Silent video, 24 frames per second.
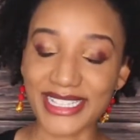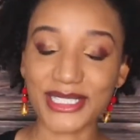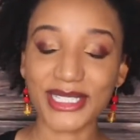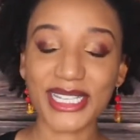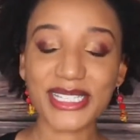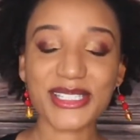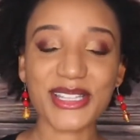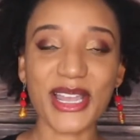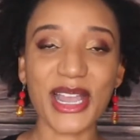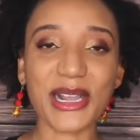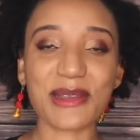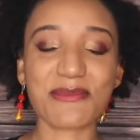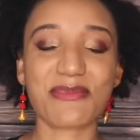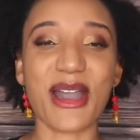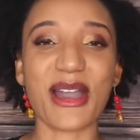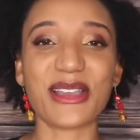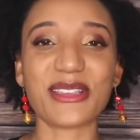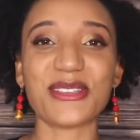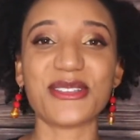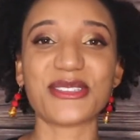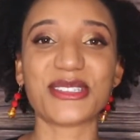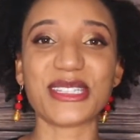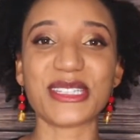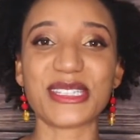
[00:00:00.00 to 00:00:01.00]
so let's talk
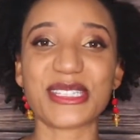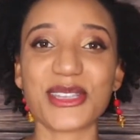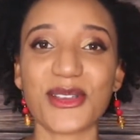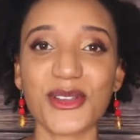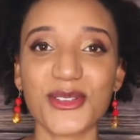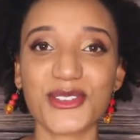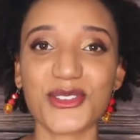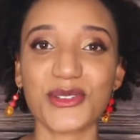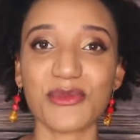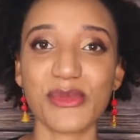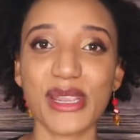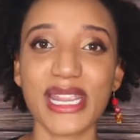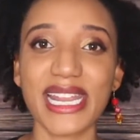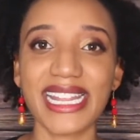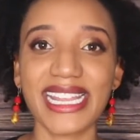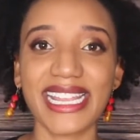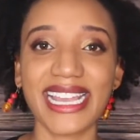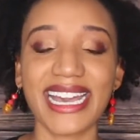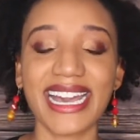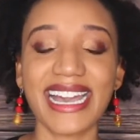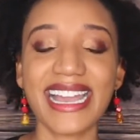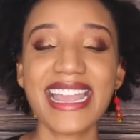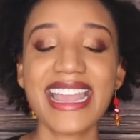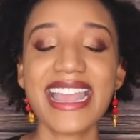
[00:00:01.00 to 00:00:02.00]
about using social
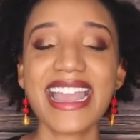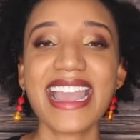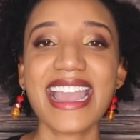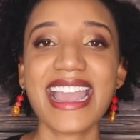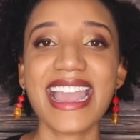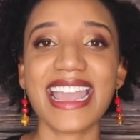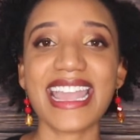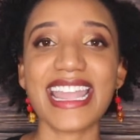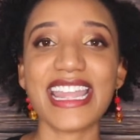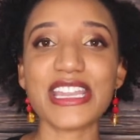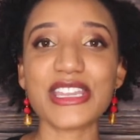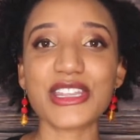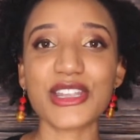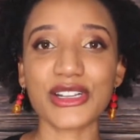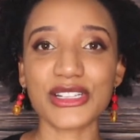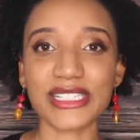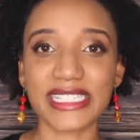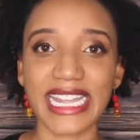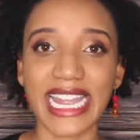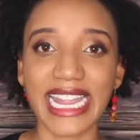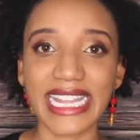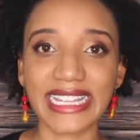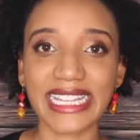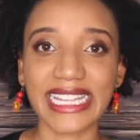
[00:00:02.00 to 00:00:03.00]
media in your
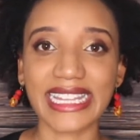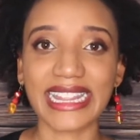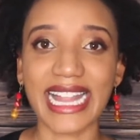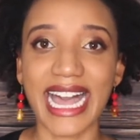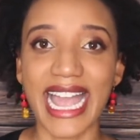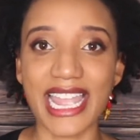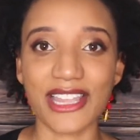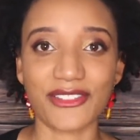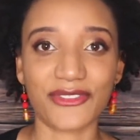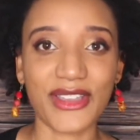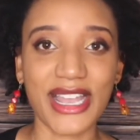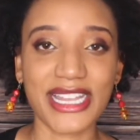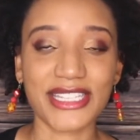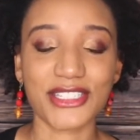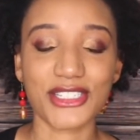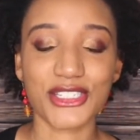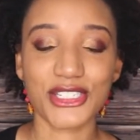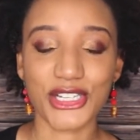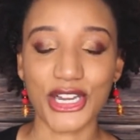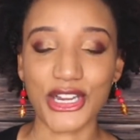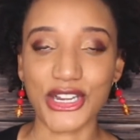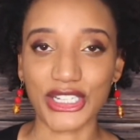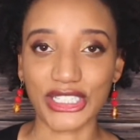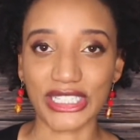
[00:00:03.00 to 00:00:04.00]
daily life as a
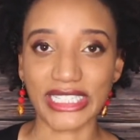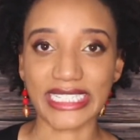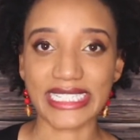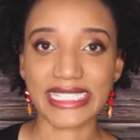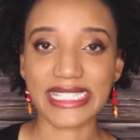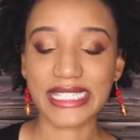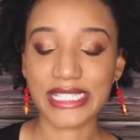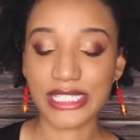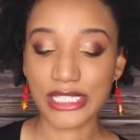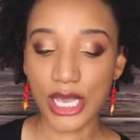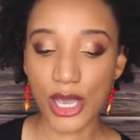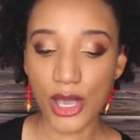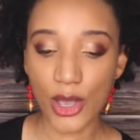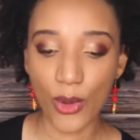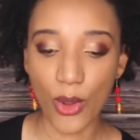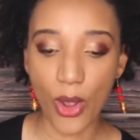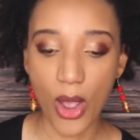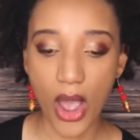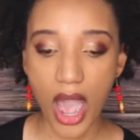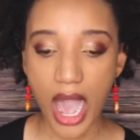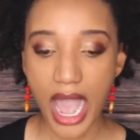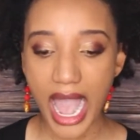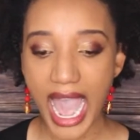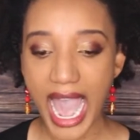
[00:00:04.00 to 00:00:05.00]
journalist.
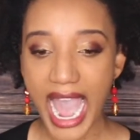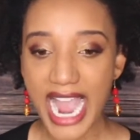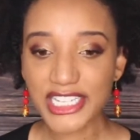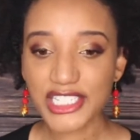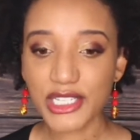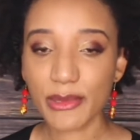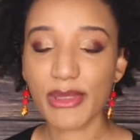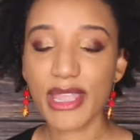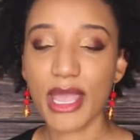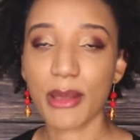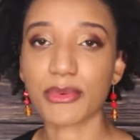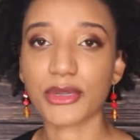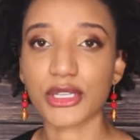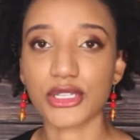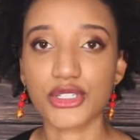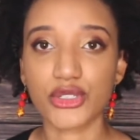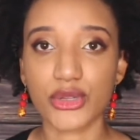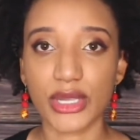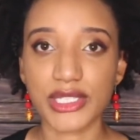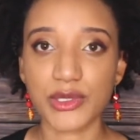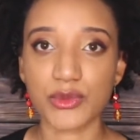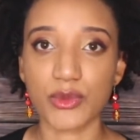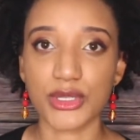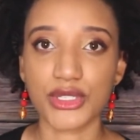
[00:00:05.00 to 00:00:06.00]
So I should be able to
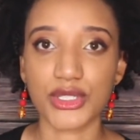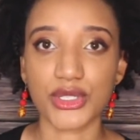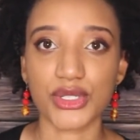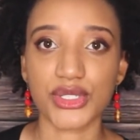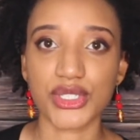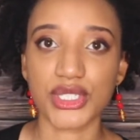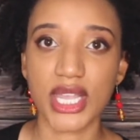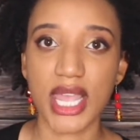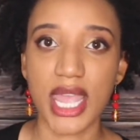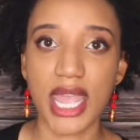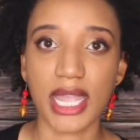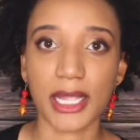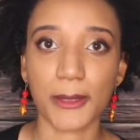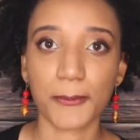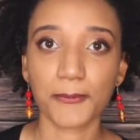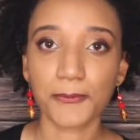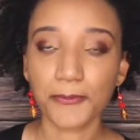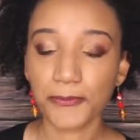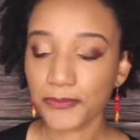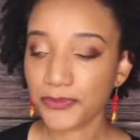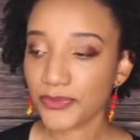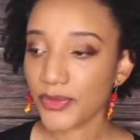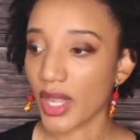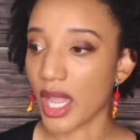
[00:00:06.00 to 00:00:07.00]
trust what you're saying.
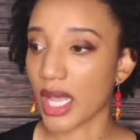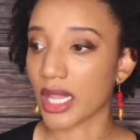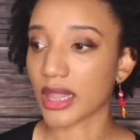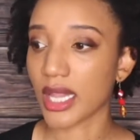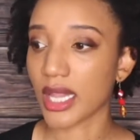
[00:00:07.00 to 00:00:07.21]
A